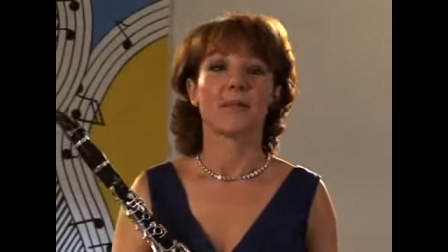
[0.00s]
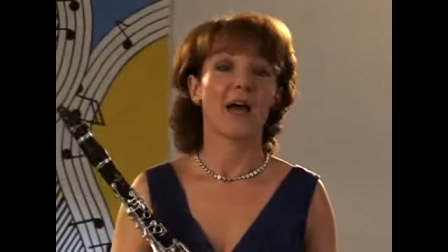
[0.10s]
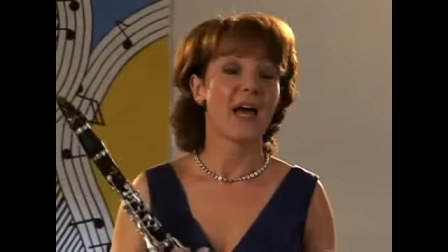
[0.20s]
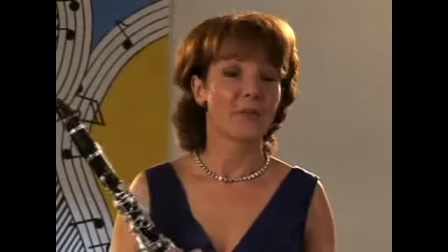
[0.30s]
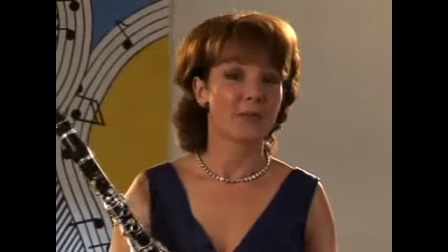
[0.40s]

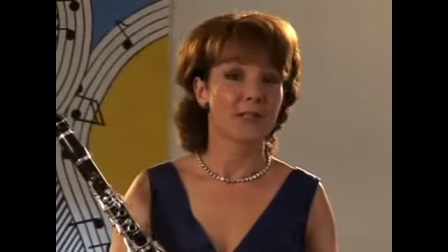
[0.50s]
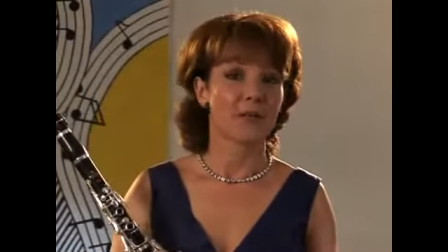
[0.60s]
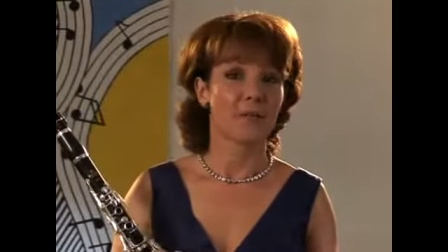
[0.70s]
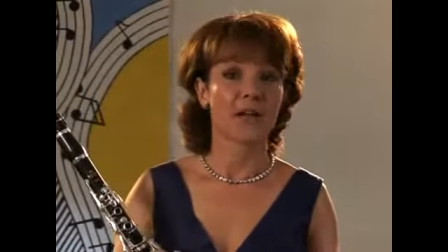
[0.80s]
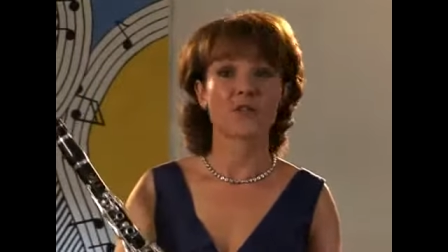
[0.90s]
perhaps
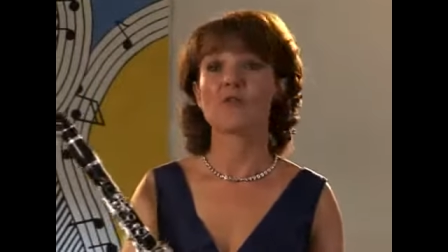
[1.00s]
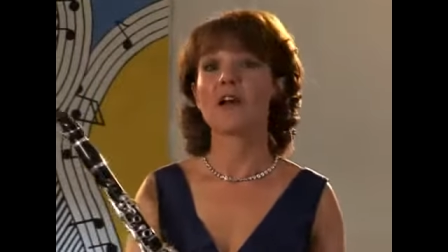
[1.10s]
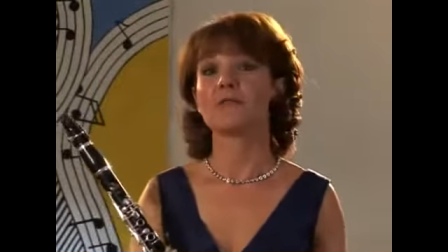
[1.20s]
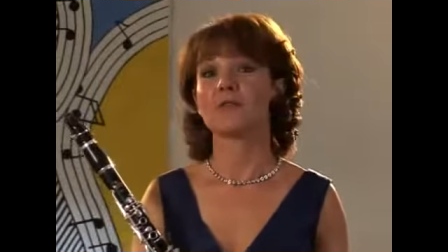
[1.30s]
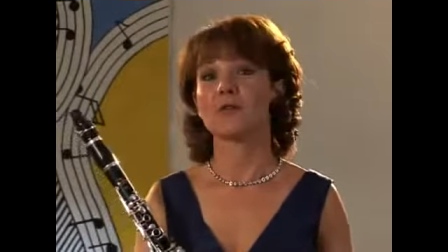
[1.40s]
by
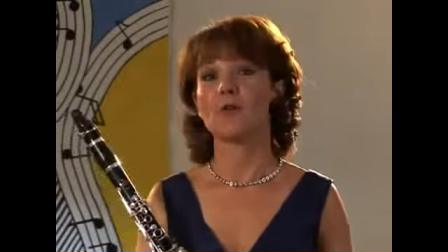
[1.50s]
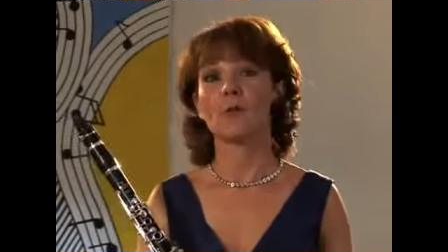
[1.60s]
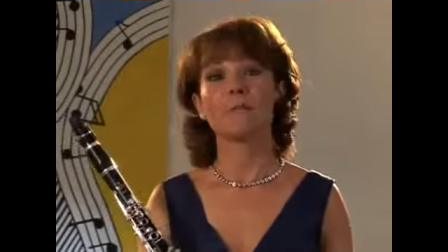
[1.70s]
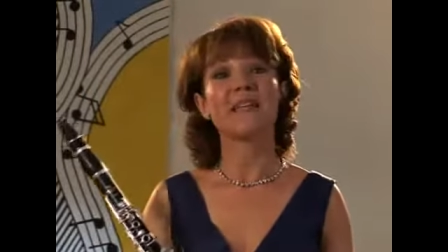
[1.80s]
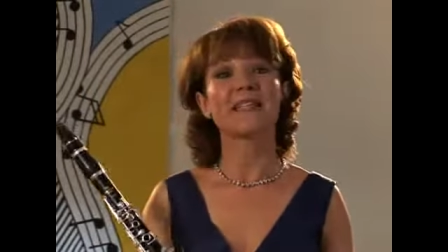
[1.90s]
travel
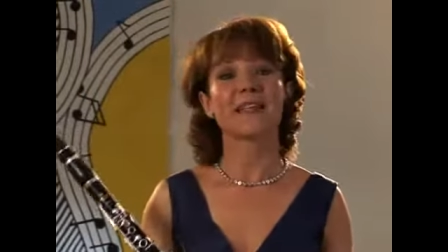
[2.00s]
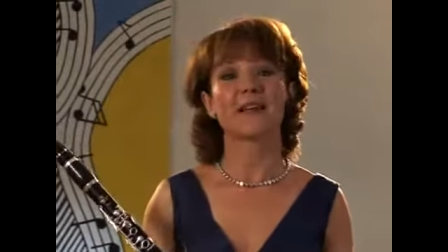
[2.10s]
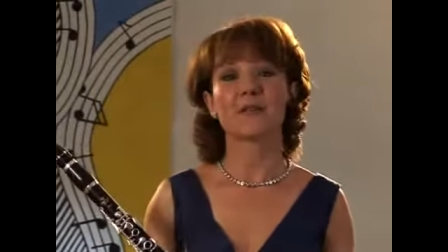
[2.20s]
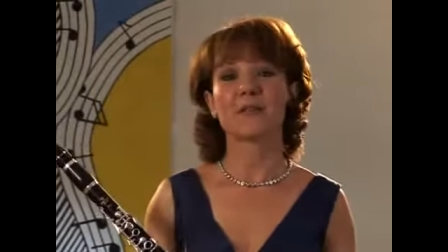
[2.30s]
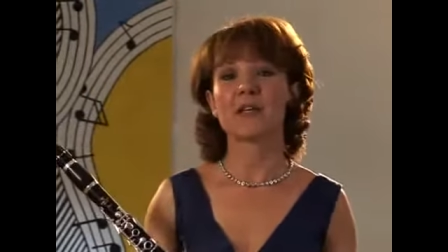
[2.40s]
or meeting
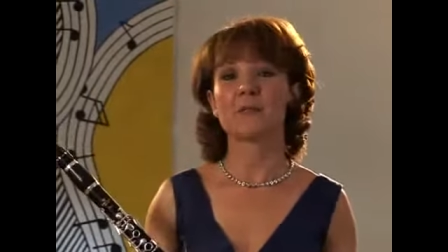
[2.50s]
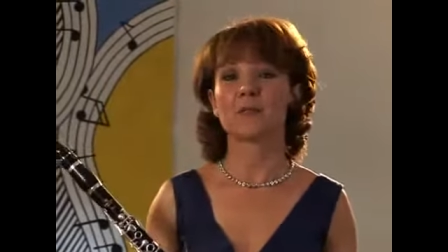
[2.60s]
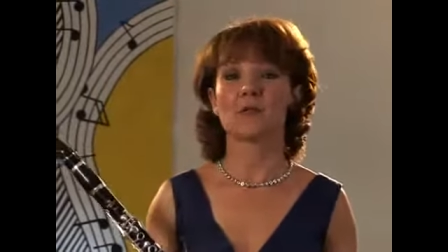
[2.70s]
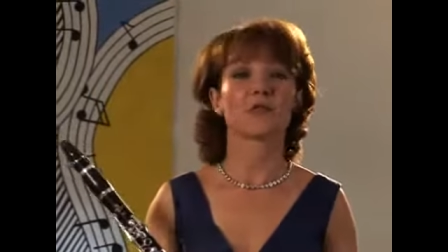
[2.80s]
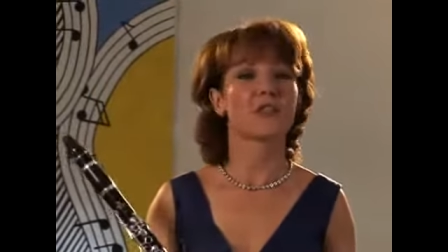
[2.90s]
other
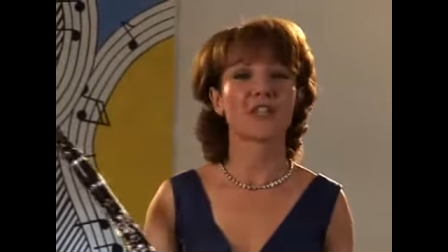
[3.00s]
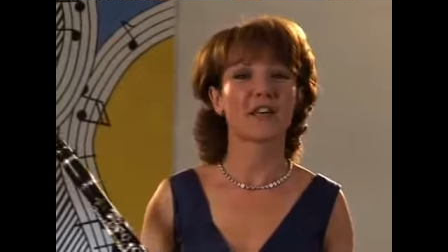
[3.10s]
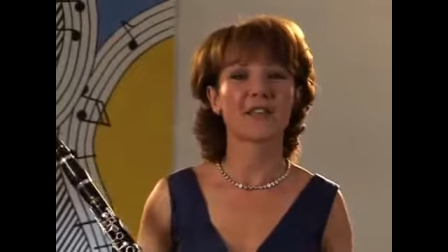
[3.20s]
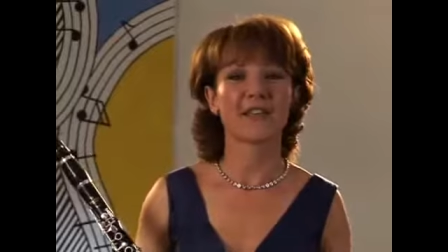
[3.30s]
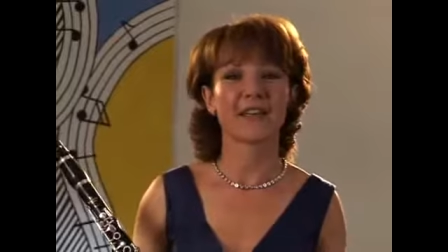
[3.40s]
people or
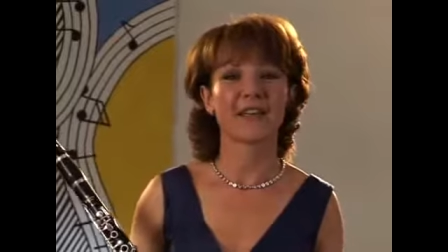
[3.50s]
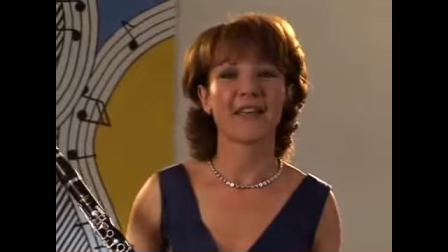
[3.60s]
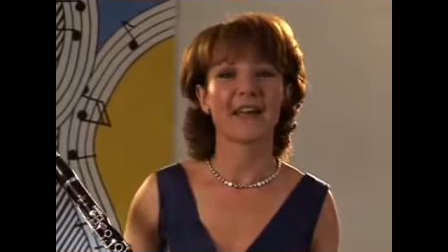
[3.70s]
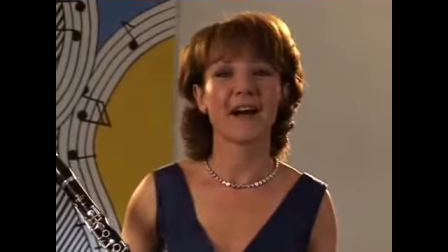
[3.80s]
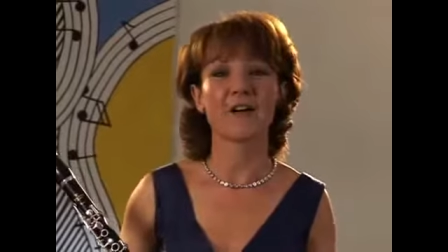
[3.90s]
studying
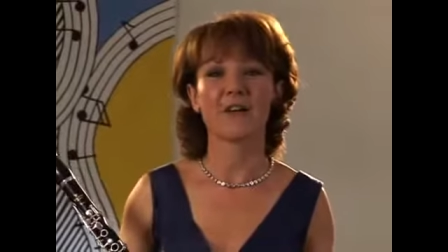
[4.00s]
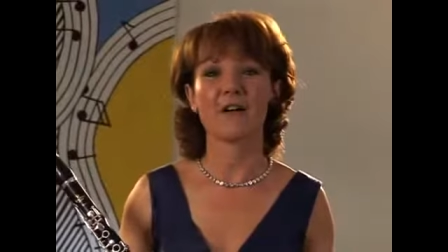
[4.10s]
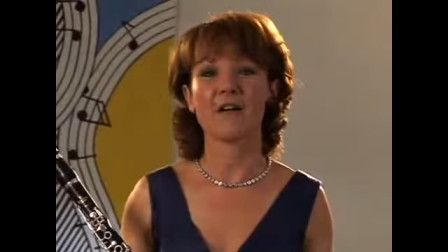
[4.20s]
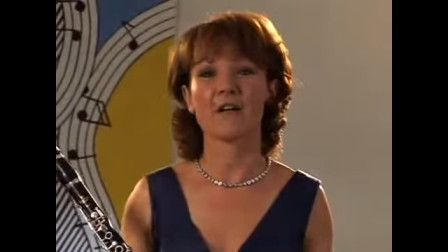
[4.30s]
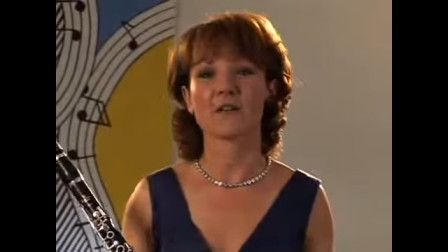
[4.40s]
other
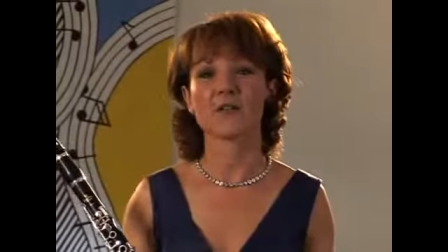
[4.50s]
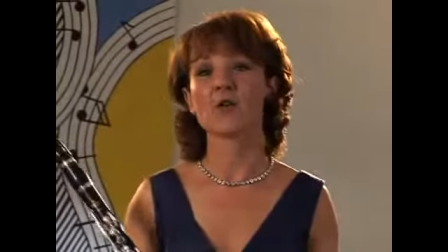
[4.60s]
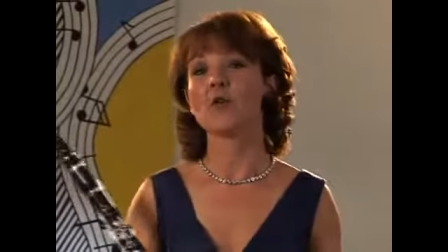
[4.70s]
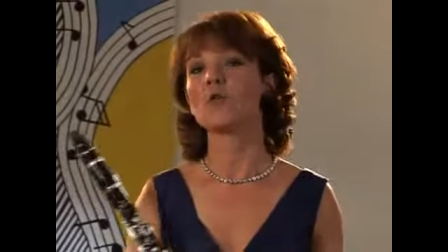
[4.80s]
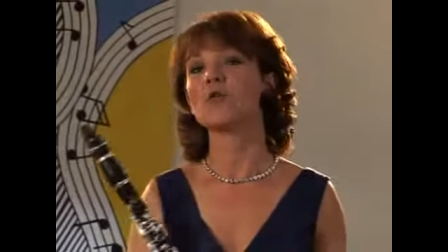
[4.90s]
arts,
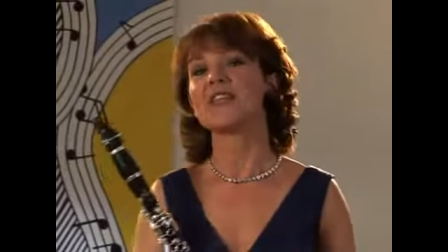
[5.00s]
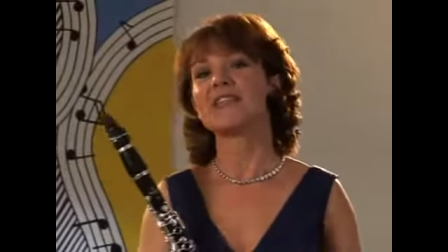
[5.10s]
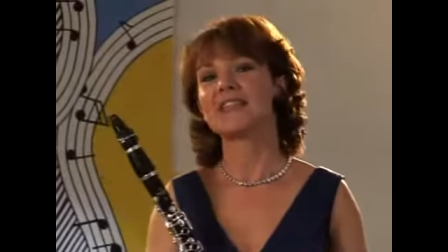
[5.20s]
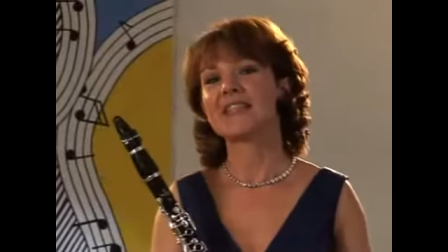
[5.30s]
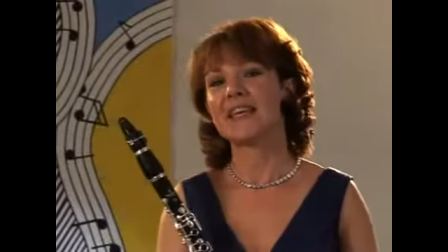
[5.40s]
all
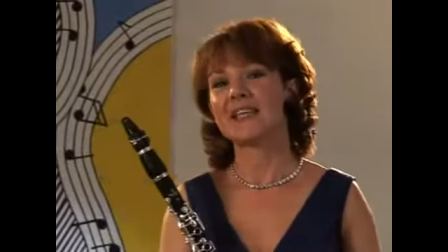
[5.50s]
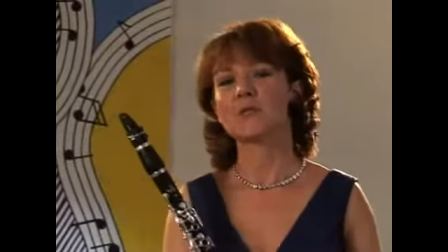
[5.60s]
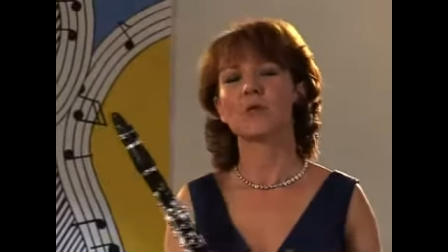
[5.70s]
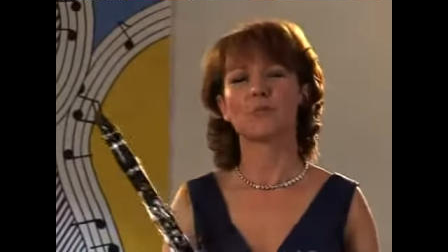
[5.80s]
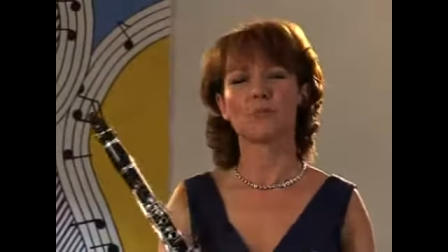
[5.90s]
these
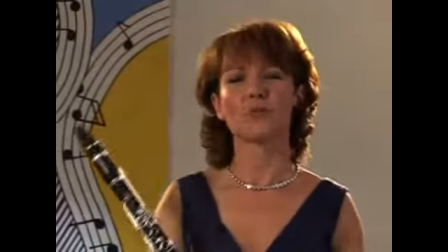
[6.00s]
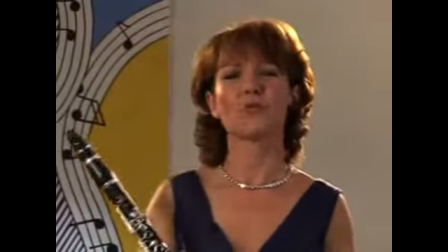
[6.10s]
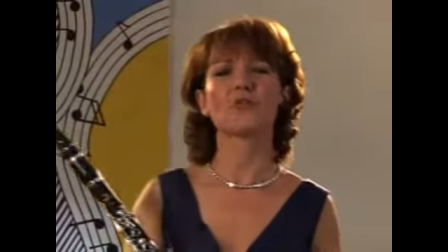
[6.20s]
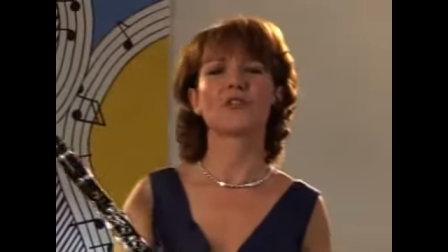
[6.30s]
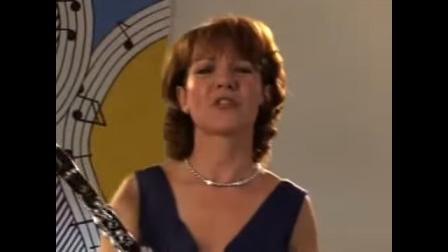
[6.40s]
things will
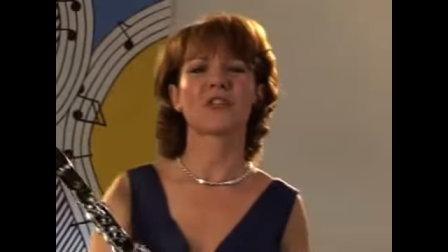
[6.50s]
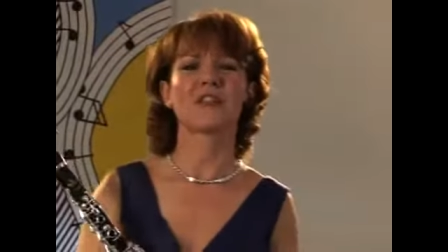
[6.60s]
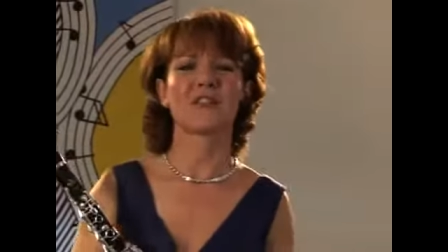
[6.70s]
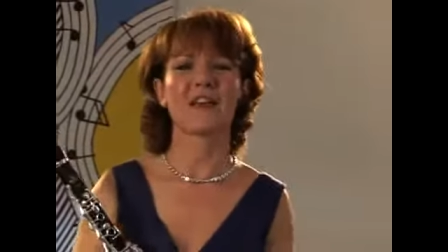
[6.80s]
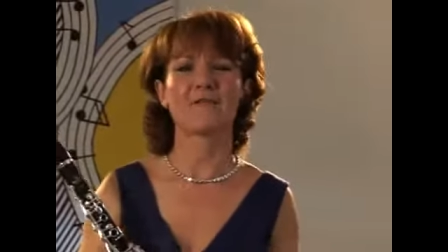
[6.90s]
broaden
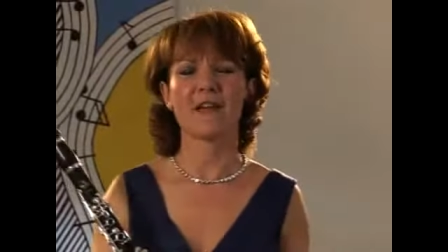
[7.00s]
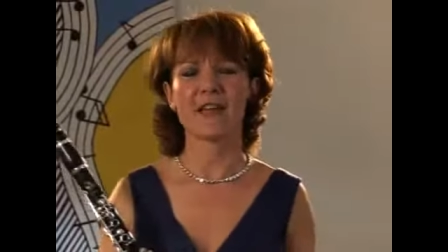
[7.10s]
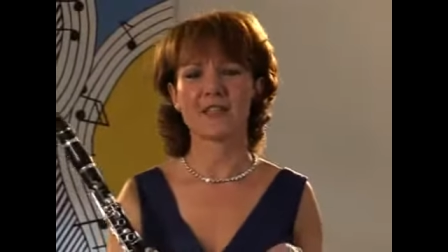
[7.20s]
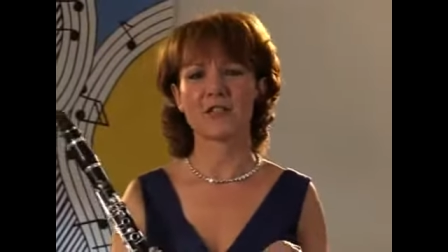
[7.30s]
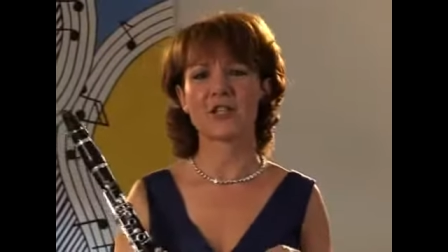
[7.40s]
their
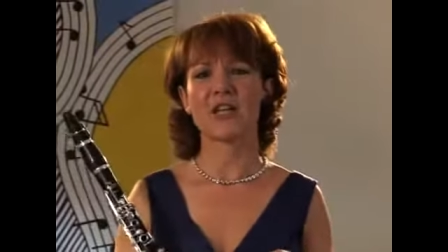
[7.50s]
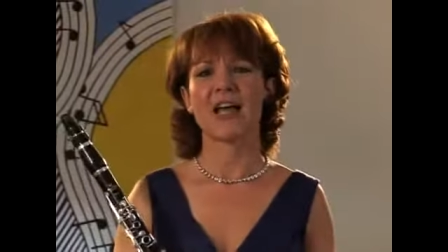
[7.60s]
range